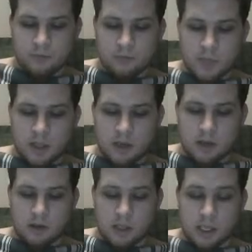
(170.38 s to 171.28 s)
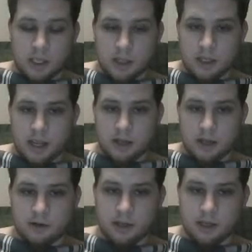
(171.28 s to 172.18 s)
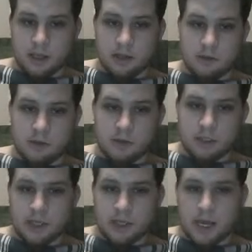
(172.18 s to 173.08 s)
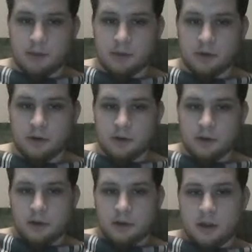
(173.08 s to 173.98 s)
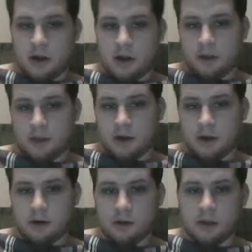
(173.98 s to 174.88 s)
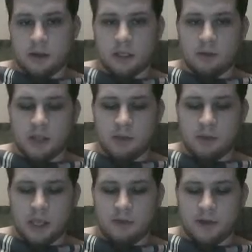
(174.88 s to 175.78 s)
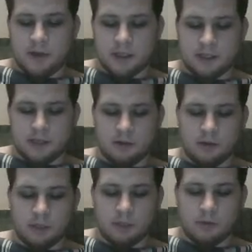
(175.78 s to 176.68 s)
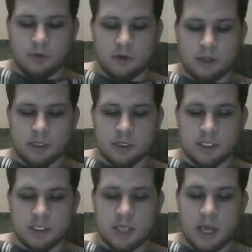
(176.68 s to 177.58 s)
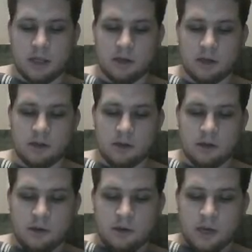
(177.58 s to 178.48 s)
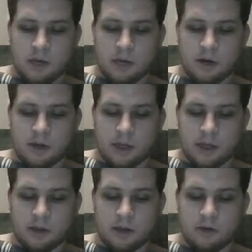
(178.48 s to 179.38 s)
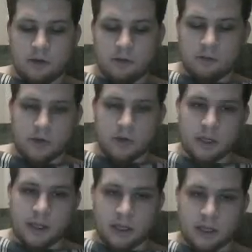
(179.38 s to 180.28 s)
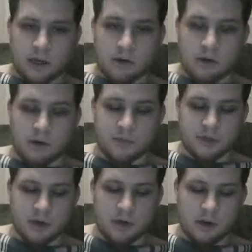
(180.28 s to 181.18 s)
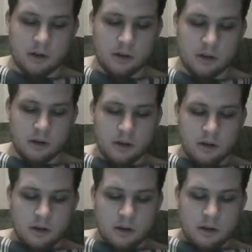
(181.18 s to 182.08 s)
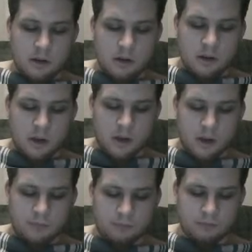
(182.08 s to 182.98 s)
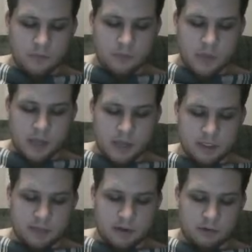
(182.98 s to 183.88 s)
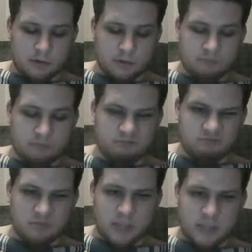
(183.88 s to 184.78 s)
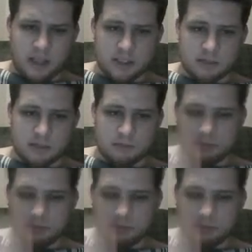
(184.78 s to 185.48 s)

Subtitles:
And then you can get the gallery and the music app. They're out there. You have to get them in APK files. You have to do a little bit more than just scan it and run it like a new home screen. Um, you actually have to do like some